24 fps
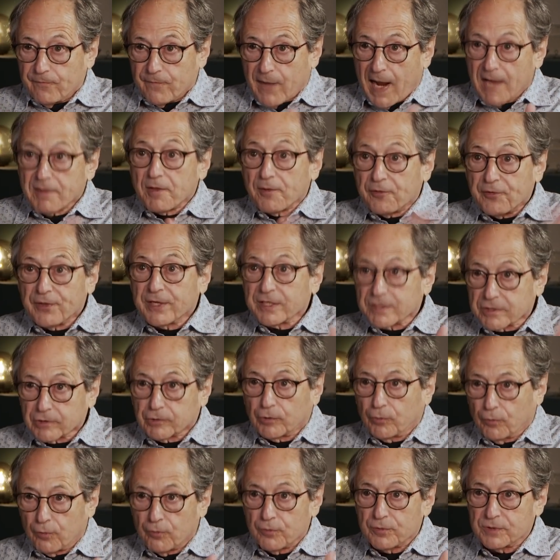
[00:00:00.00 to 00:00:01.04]
other things
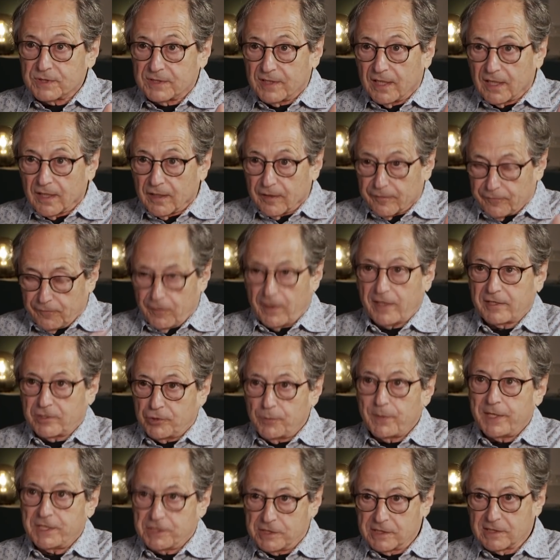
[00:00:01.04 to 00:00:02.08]
cause
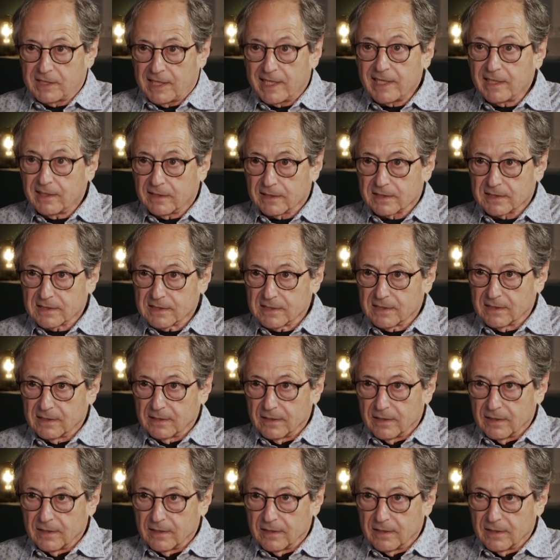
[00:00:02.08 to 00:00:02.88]
fluctuations like this.